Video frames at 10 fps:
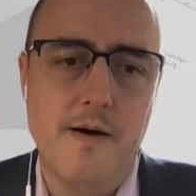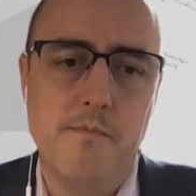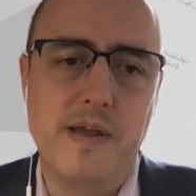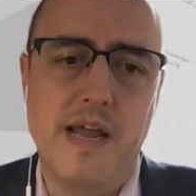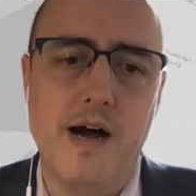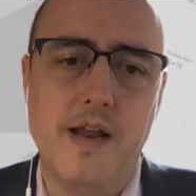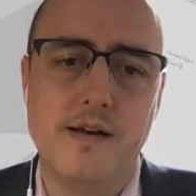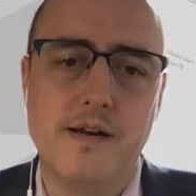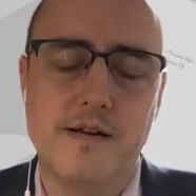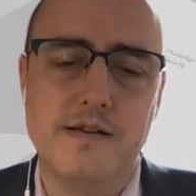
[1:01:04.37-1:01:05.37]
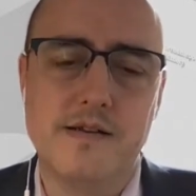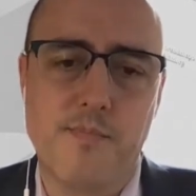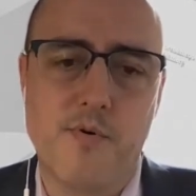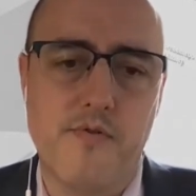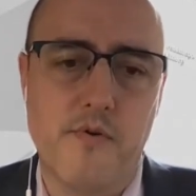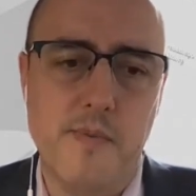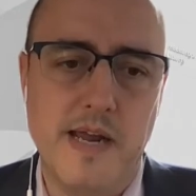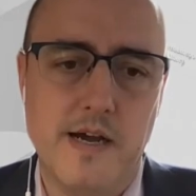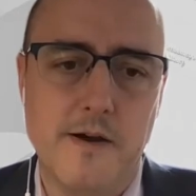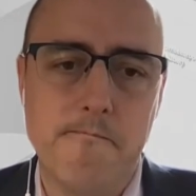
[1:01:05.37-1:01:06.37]
Beyond support for
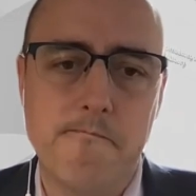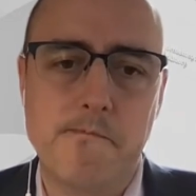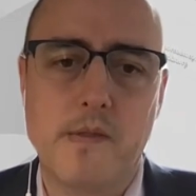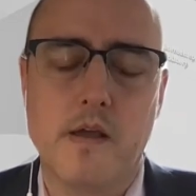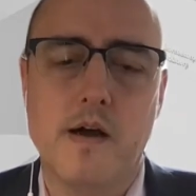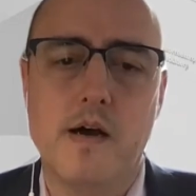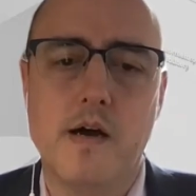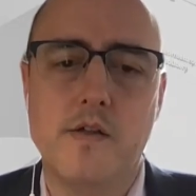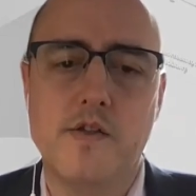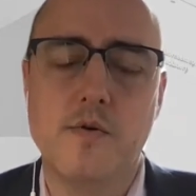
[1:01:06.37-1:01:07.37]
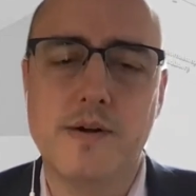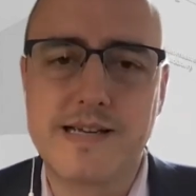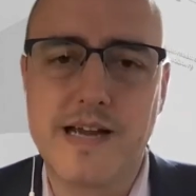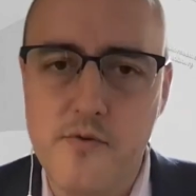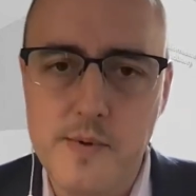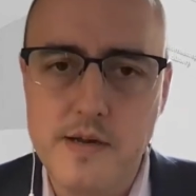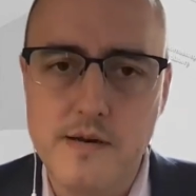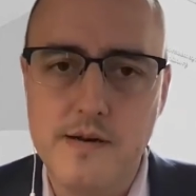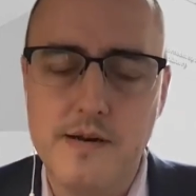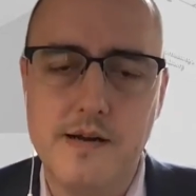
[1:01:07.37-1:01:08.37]
media, the US government
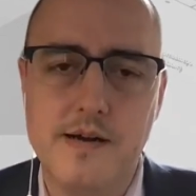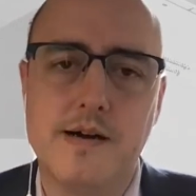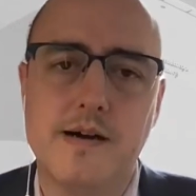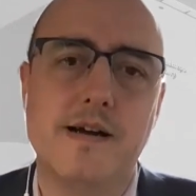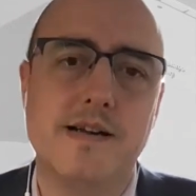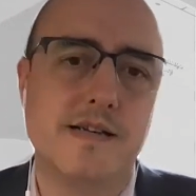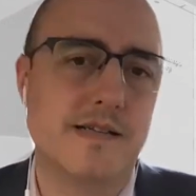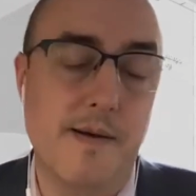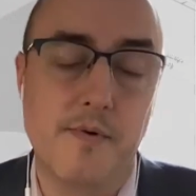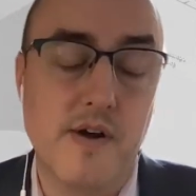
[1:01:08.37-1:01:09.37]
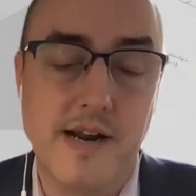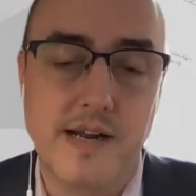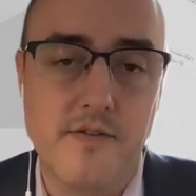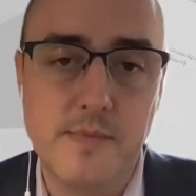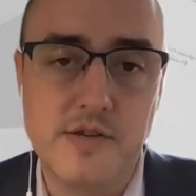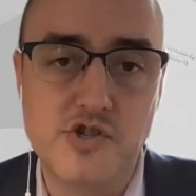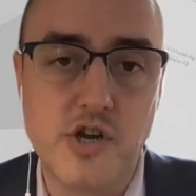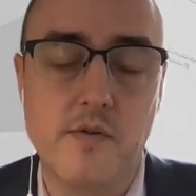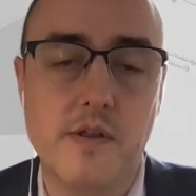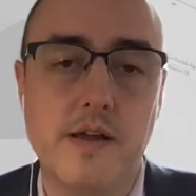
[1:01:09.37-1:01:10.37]
and democratic governments
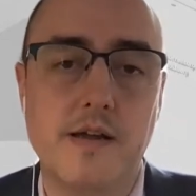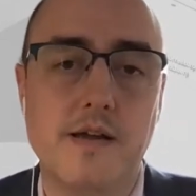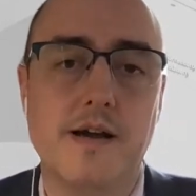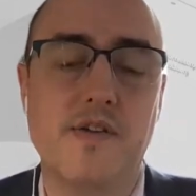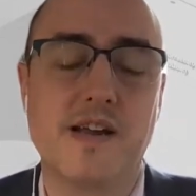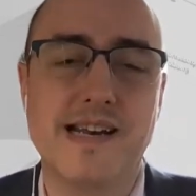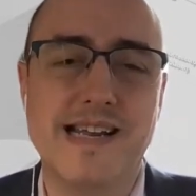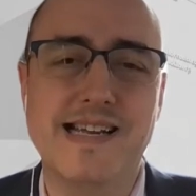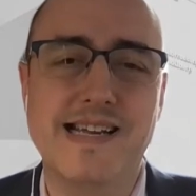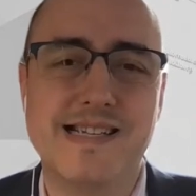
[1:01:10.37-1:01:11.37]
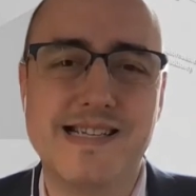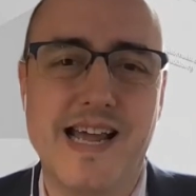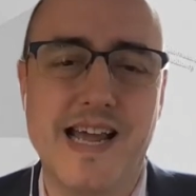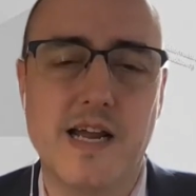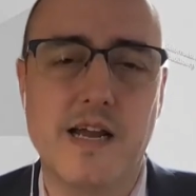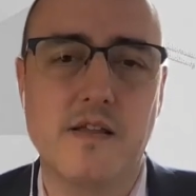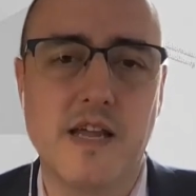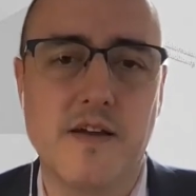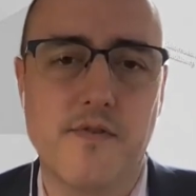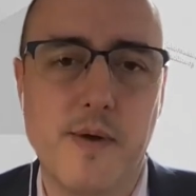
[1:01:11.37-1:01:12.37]
generally, I think, need to take the
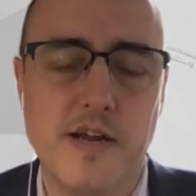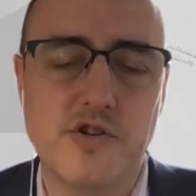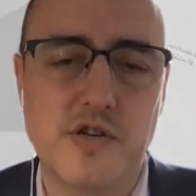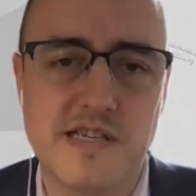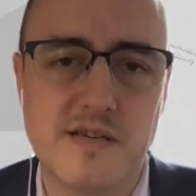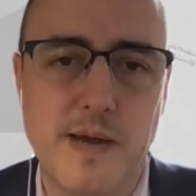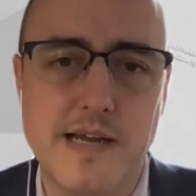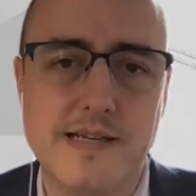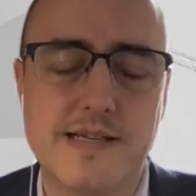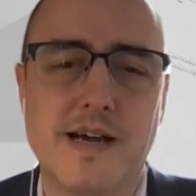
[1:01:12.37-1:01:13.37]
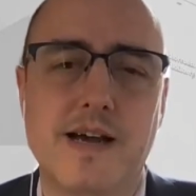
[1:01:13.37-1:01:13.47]
information space